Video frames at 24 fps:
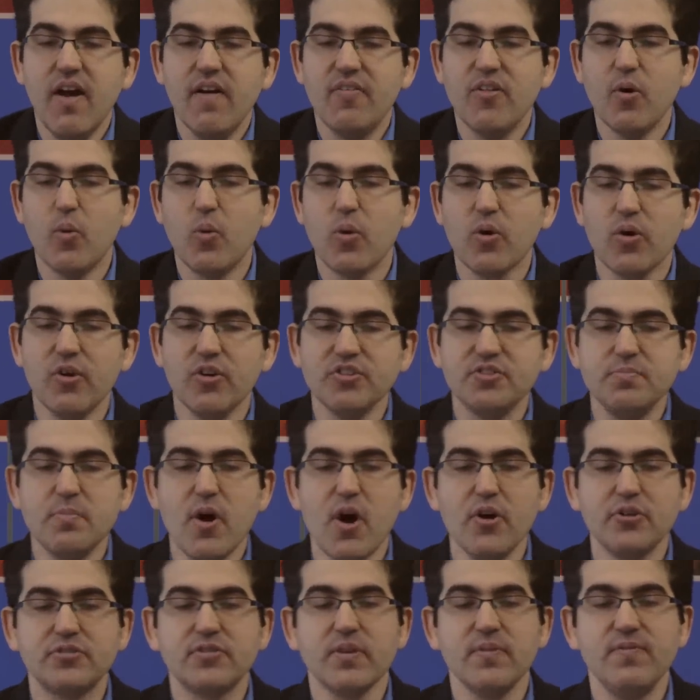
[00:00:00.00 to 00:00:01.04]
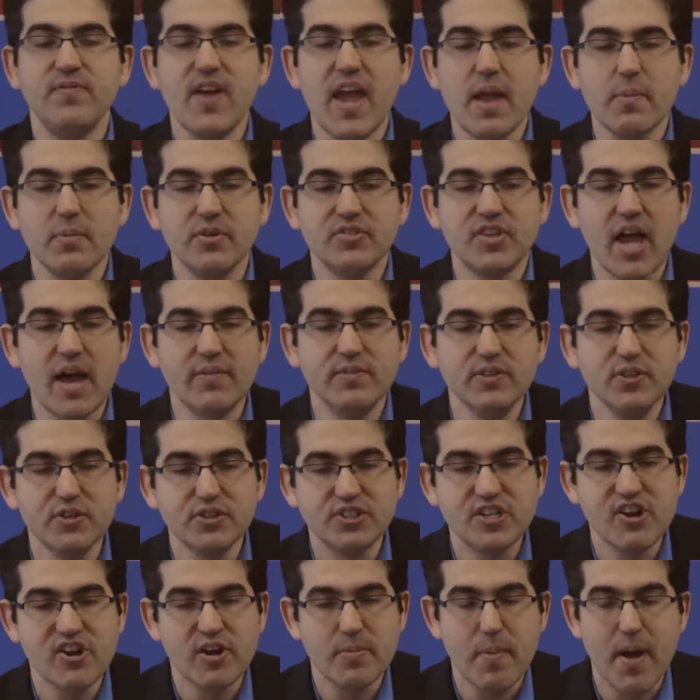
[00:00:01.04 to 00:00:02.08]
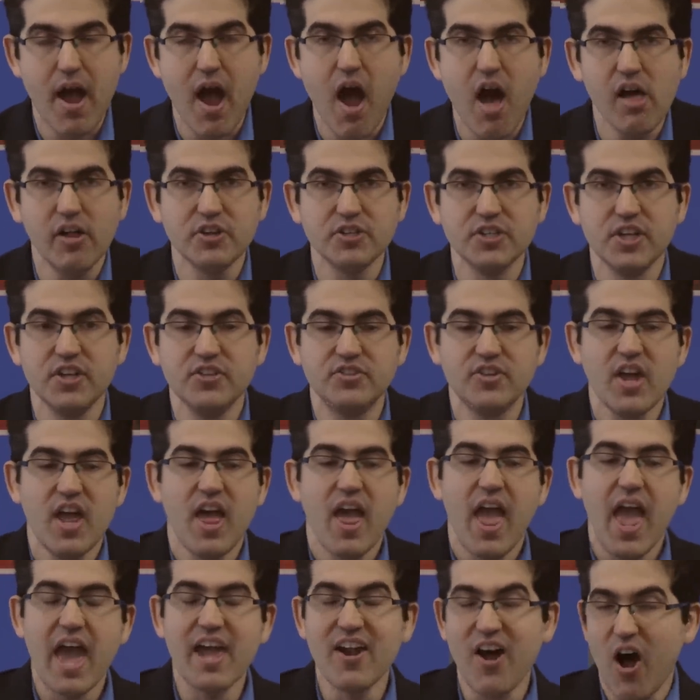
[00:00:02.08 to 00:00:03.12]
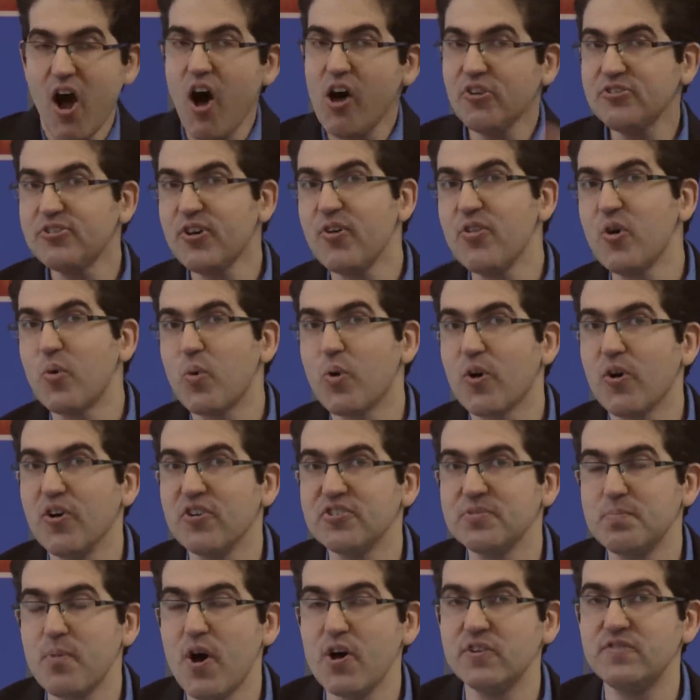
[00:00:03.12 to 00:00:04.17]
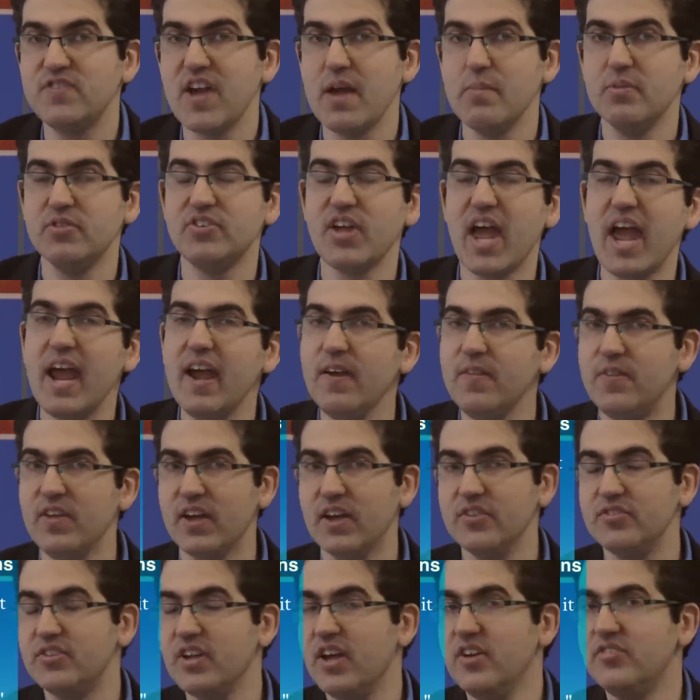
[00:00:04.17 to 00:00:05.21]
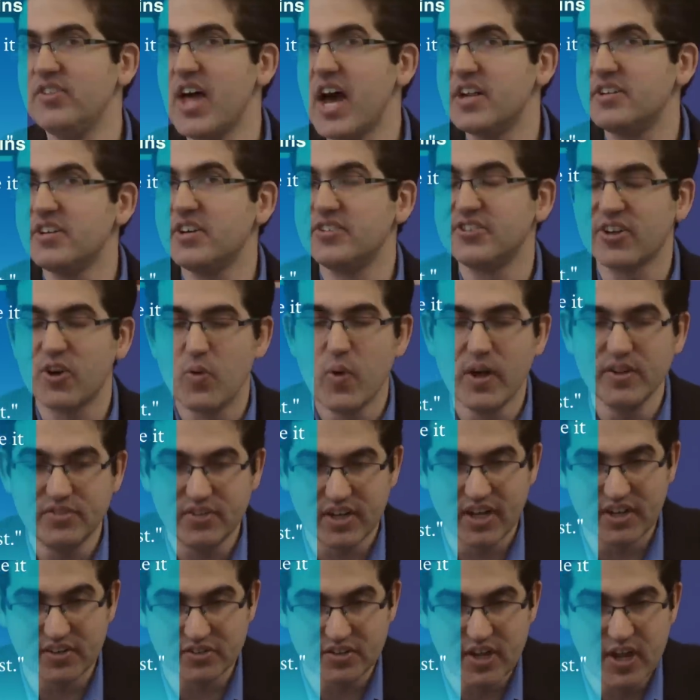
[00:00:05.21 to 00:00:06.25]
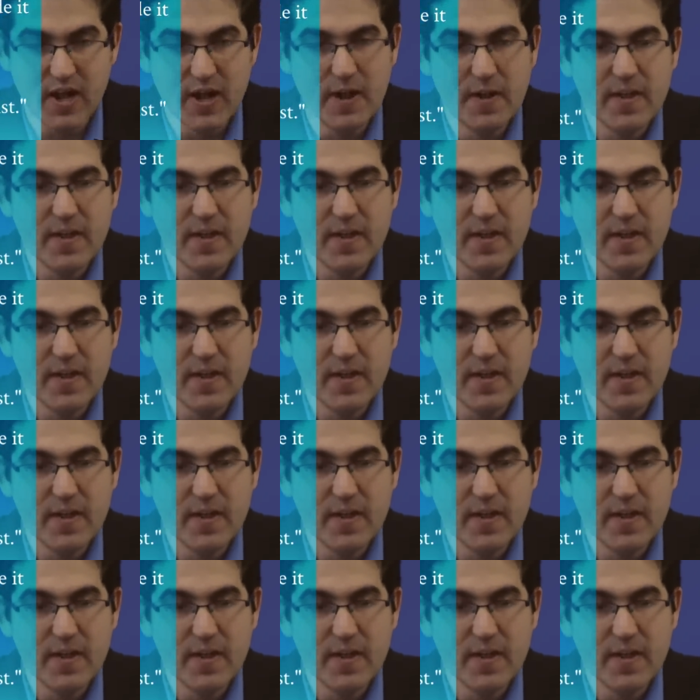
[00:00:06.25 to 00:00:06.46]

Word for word: the world's most famous evolutionary biologist and also the world's most famous atheist. Is that just a coincidence?